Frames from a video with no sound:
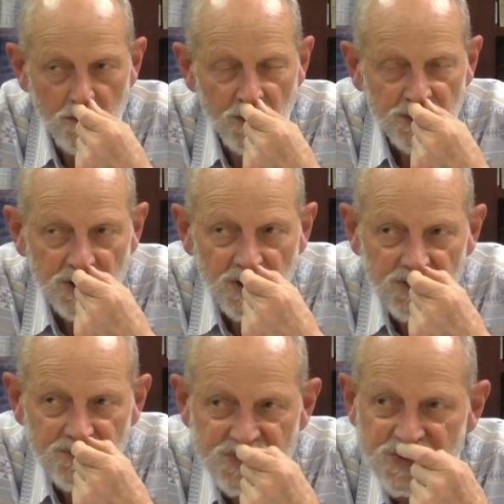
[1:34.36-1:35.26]
Not a
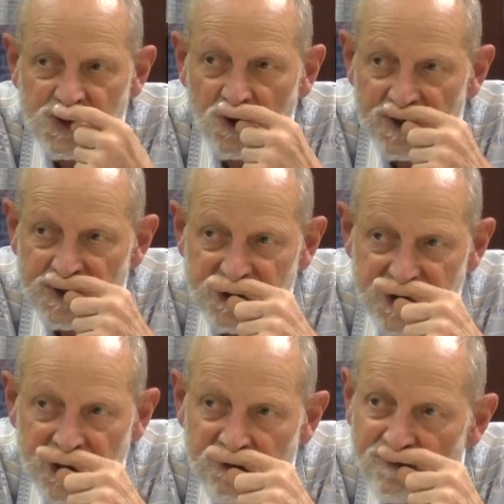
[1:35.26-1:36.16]
lot of
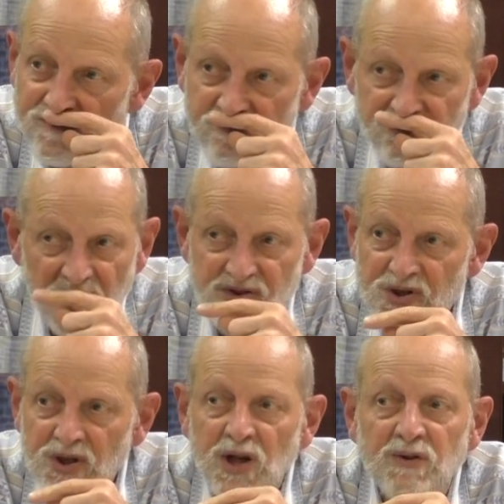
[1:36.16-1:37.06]
solidity, but
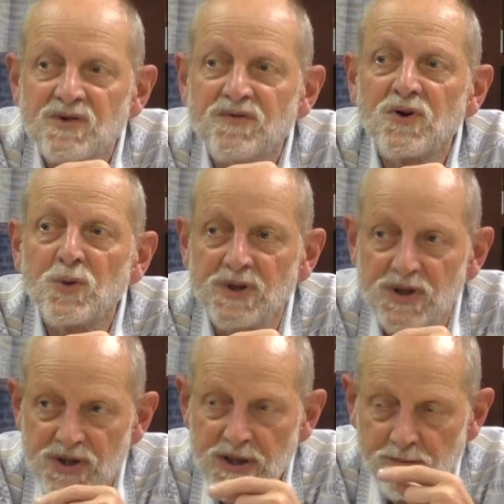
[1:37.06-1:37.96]
certainly there's
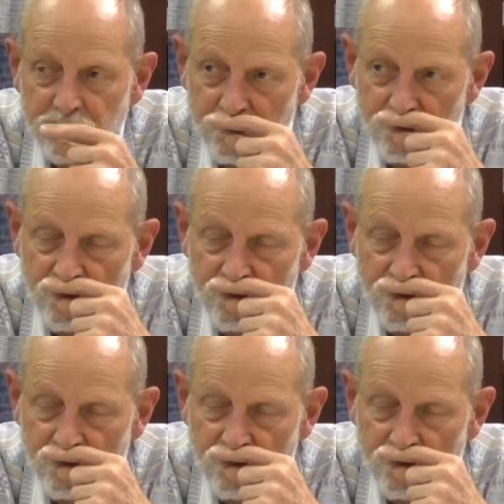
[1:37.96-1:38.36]
fluidity.